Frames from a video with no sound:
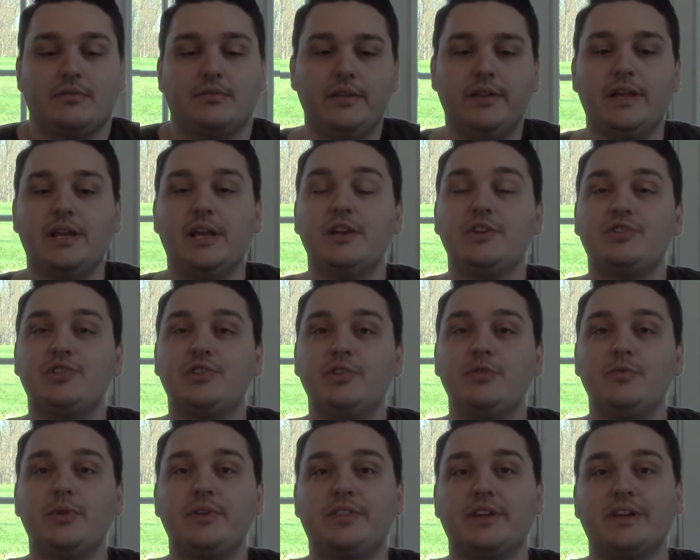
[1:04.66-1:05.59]
The issue
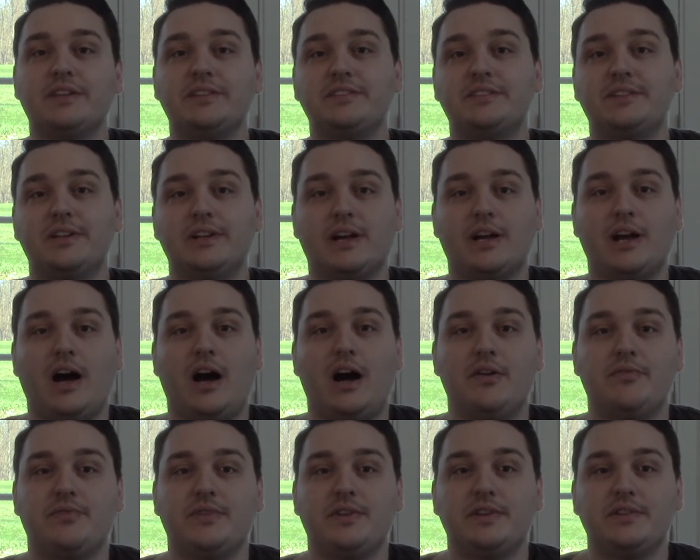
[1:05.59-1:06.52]
with instant
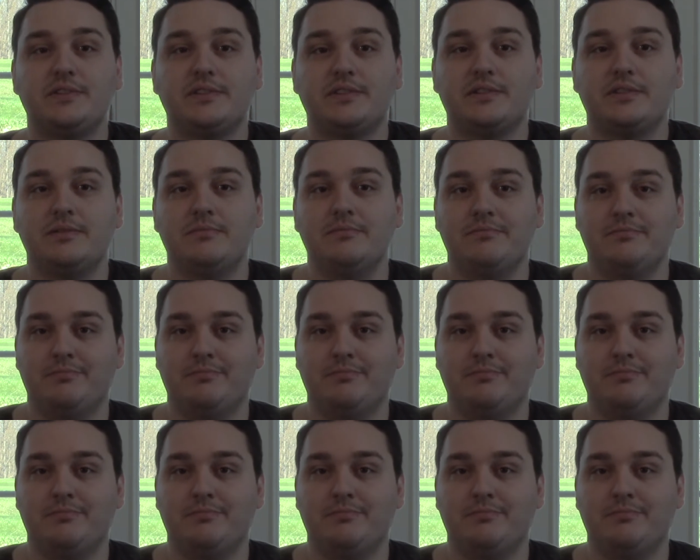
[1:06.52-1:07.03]
coffees,